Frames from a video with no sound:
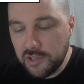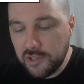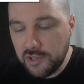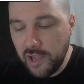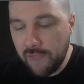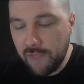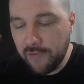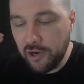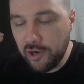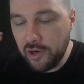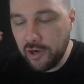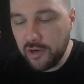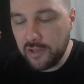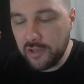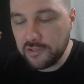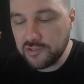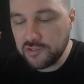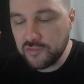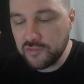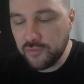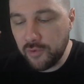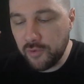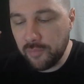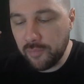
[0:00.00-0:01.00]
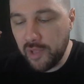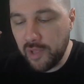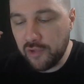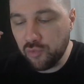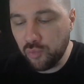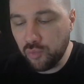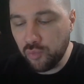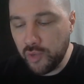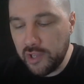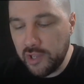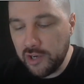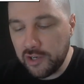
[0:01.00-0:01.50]
I've heard it from like
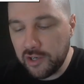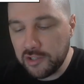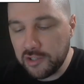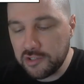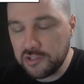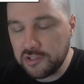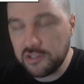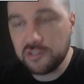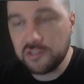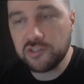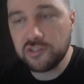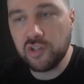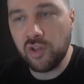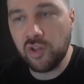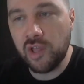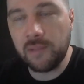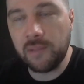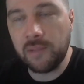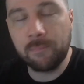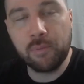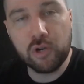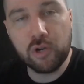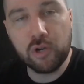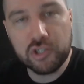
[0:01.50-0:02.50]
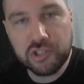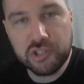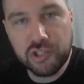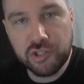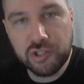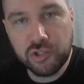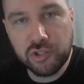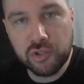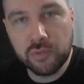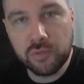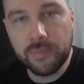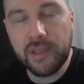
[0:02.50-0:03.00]
readers, so like
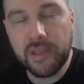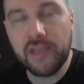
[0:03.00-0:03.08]
Booktube,